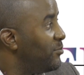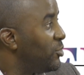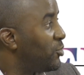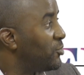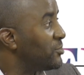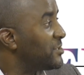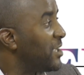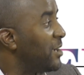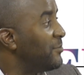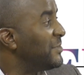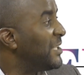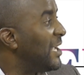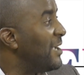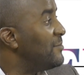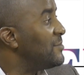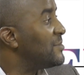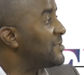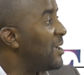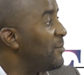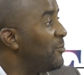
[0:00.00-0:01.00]
Because
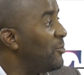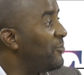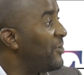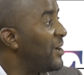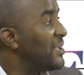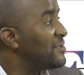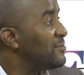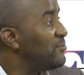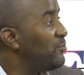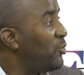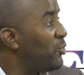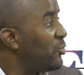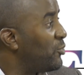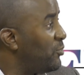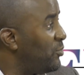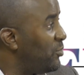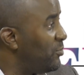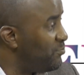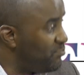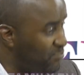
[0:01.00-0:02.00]
sometimes some of us
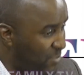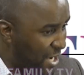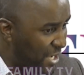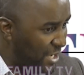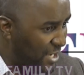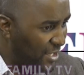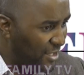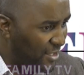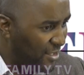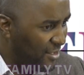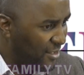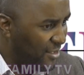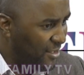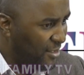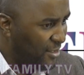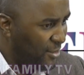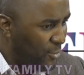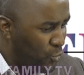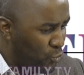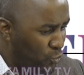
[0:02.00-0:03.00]
borrow money,
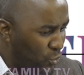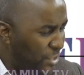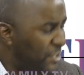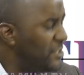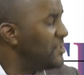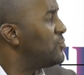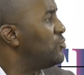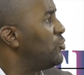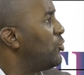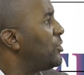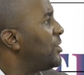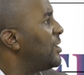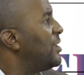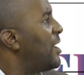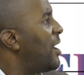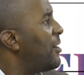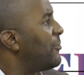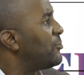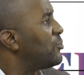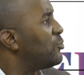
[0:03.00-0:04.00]
which is not
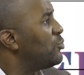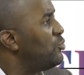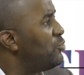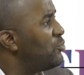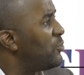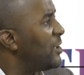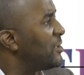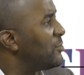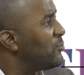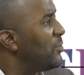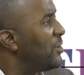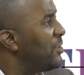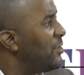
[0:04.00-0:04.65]
enough to mm. do what we